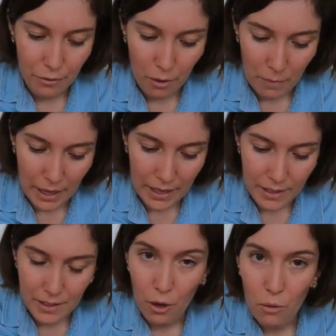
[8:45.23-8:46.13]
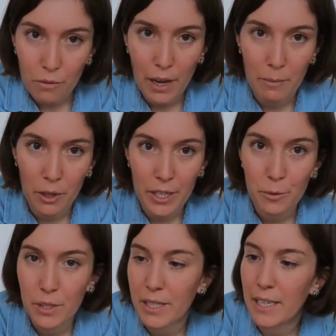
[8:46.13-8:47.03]
For my stove, I'm going to
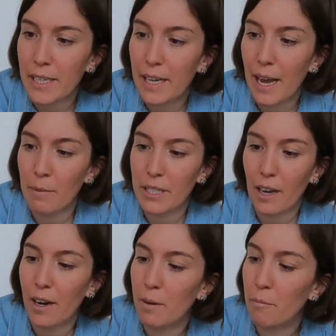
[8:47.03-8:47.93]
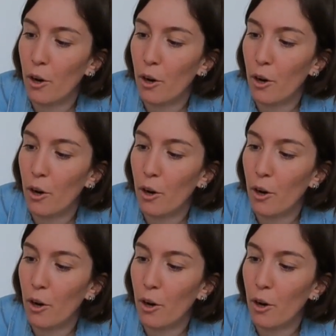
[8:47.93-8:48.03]
use the MSR